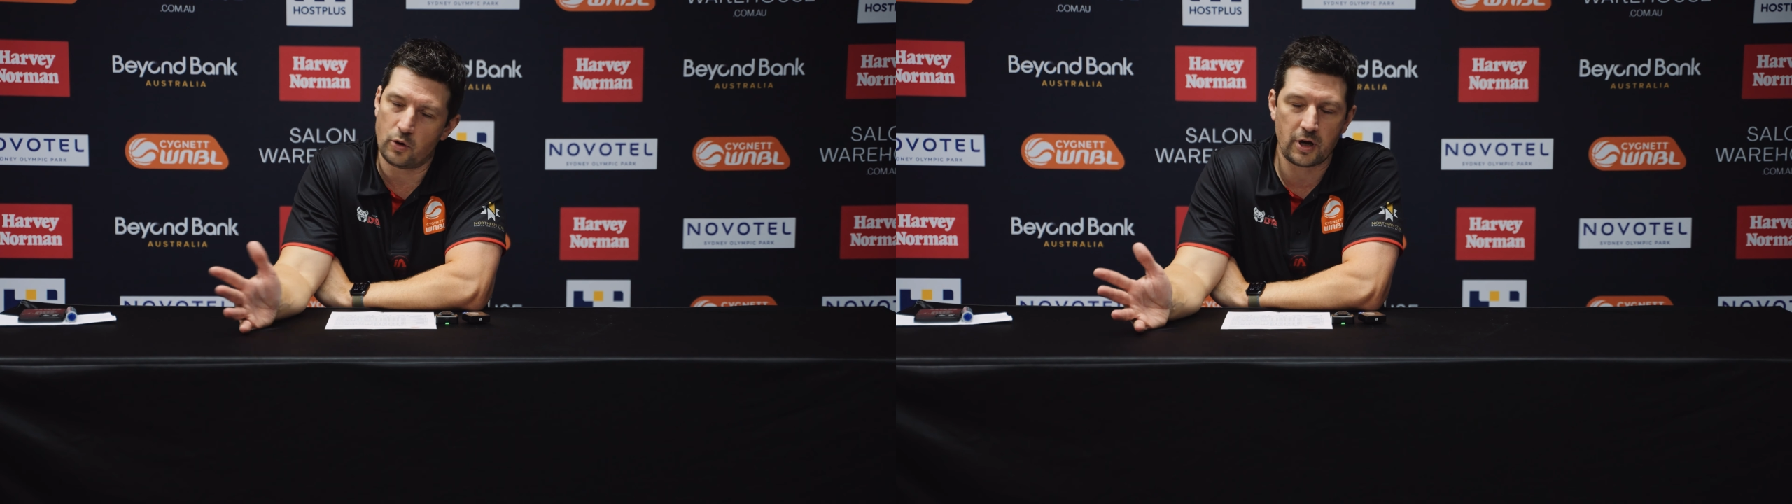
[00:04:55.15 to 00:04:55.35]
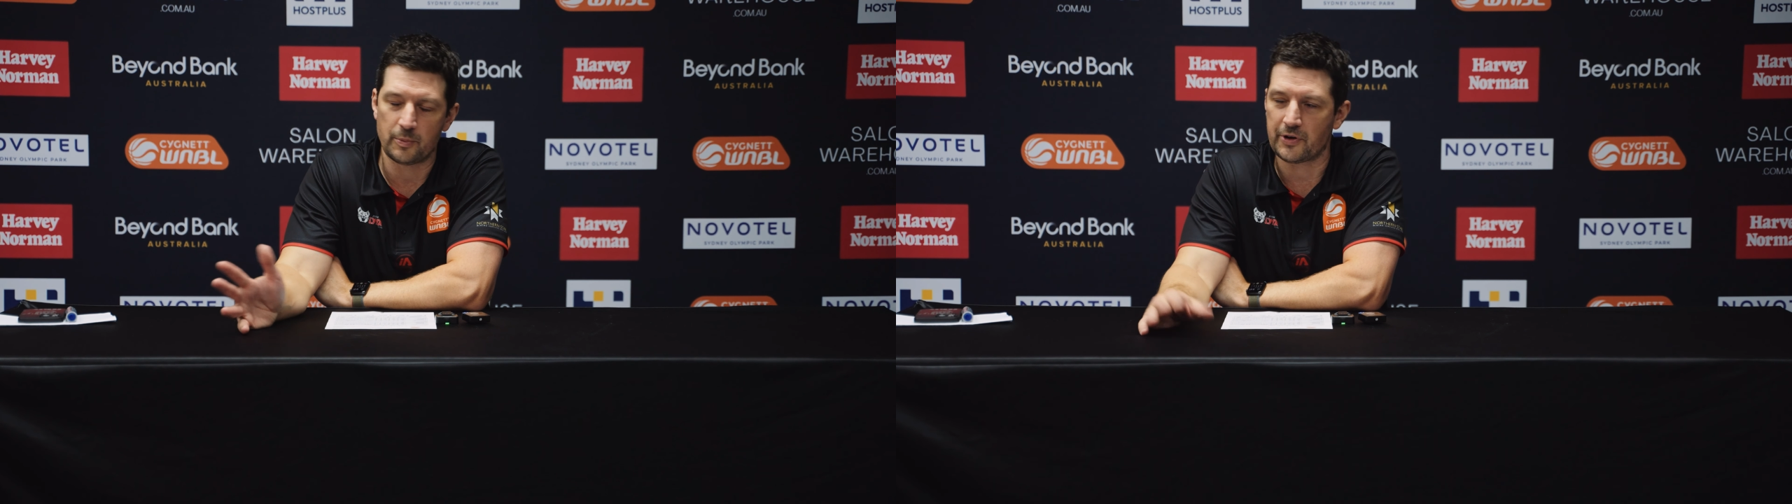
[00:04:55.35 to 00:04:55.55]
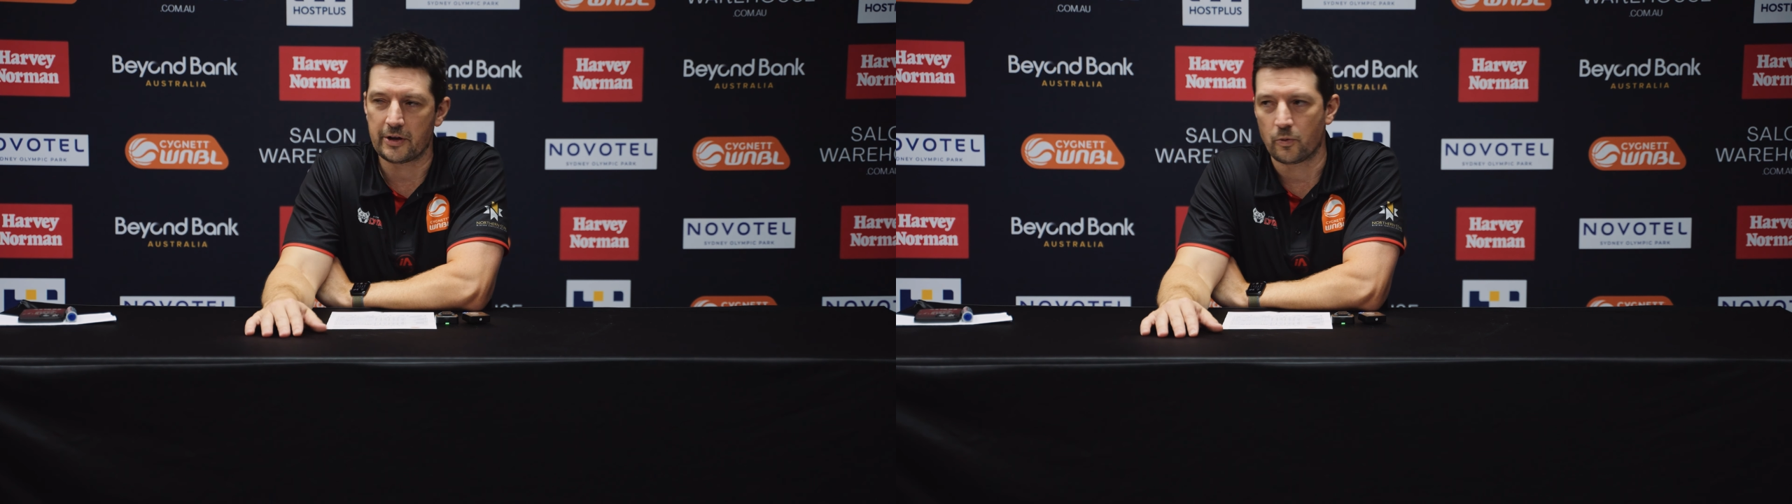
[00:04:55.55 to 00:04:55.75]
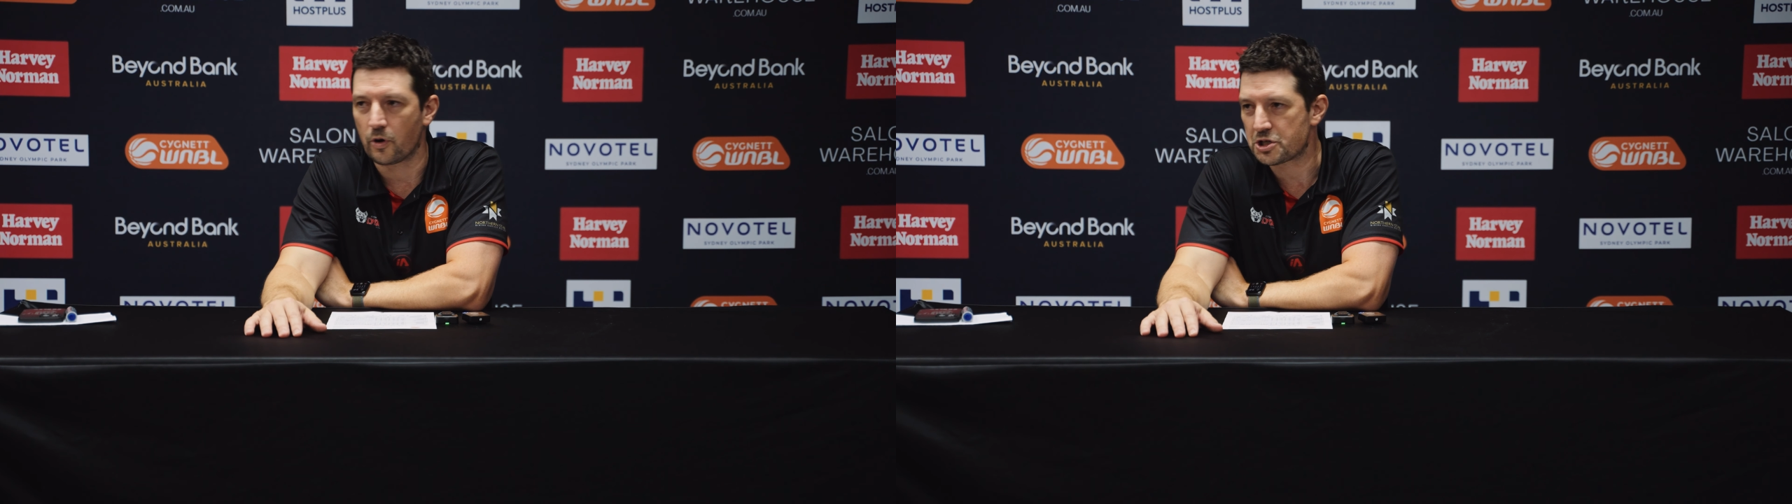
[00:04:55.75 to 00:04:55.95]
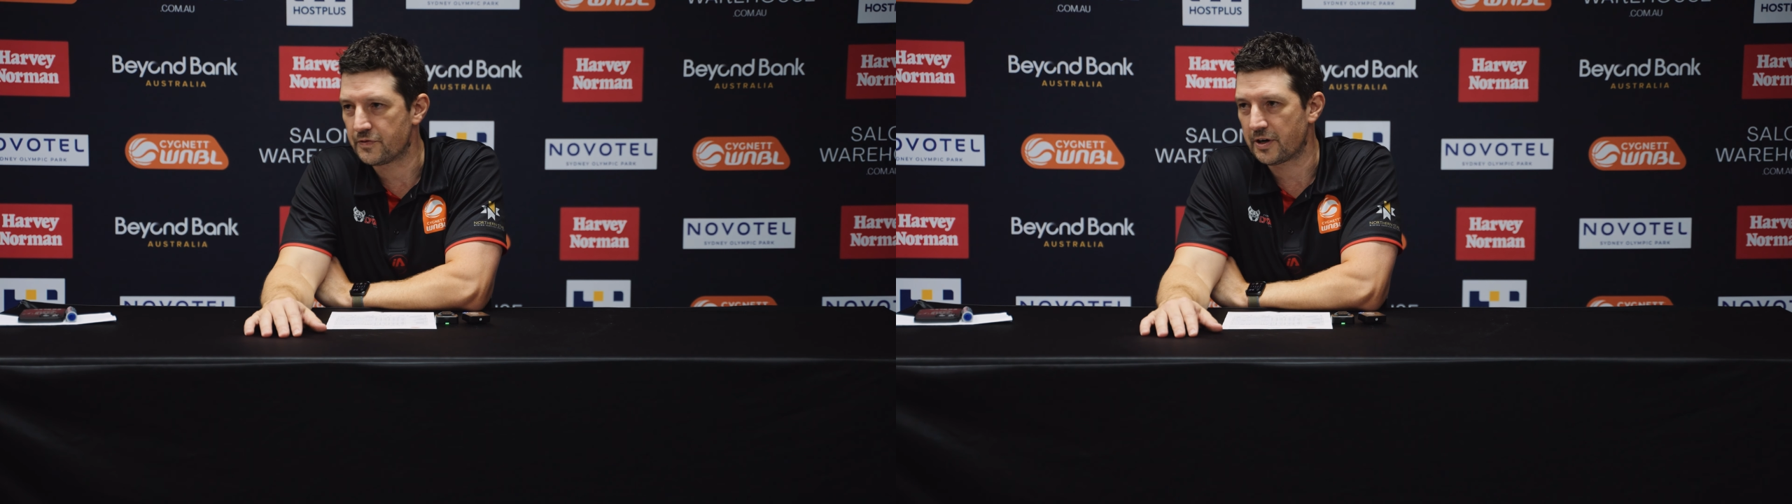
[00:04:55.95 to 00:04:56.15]
comes out in the
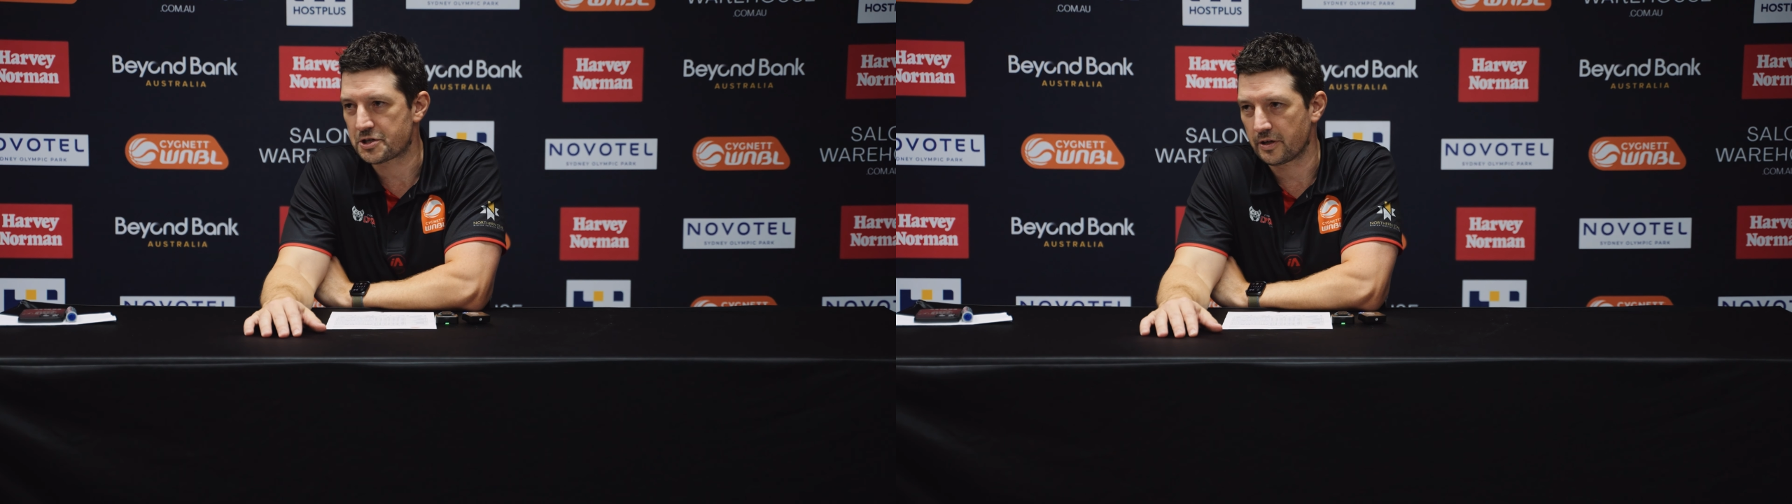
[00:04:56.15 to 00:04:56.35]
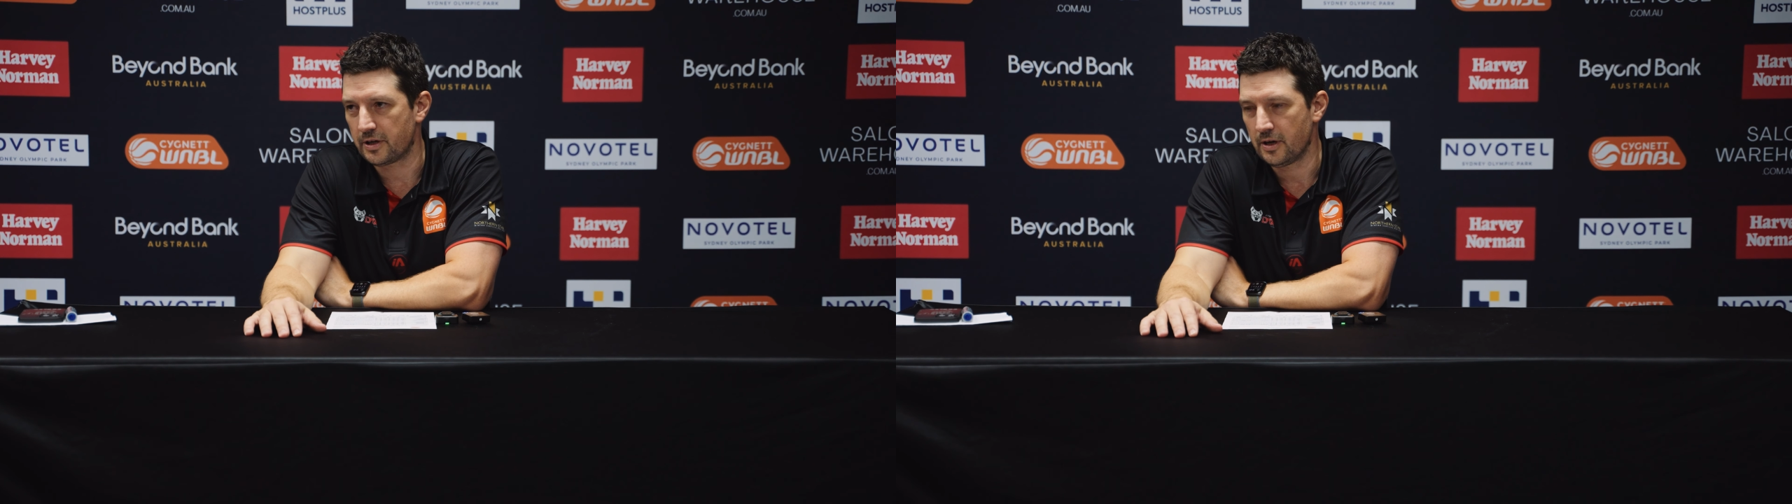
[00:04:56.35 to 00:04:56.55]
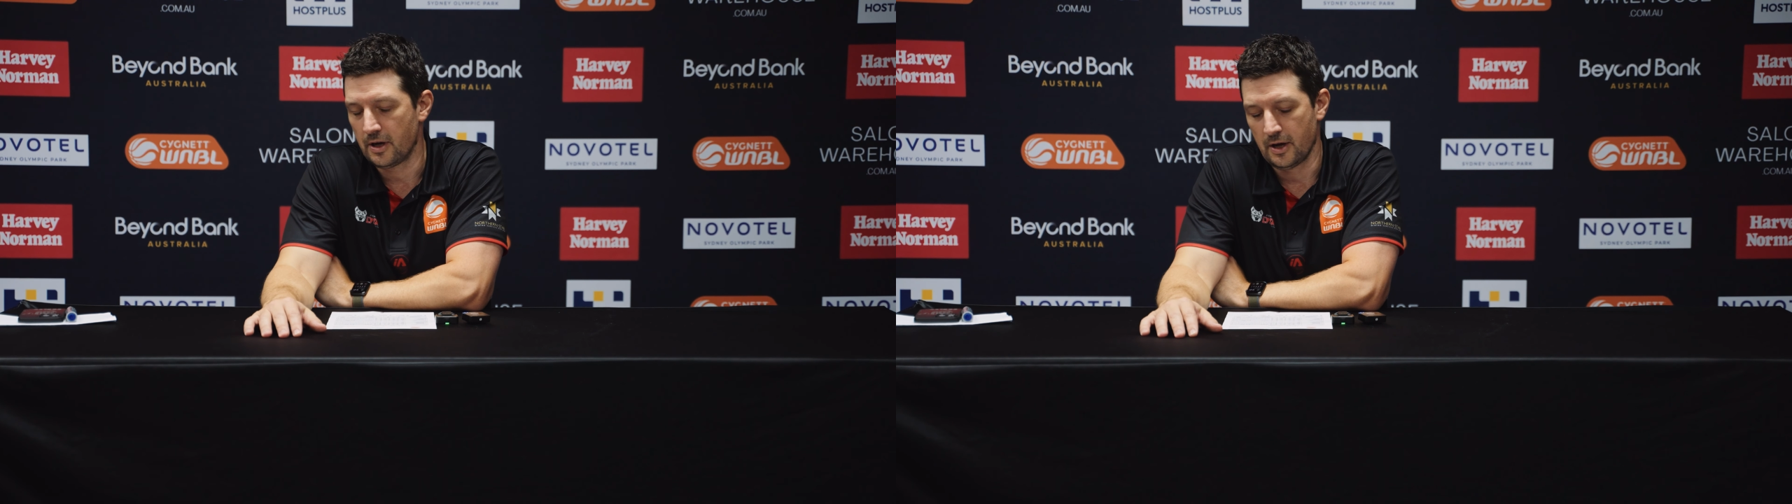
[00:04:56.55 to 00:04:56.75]
wash eventually.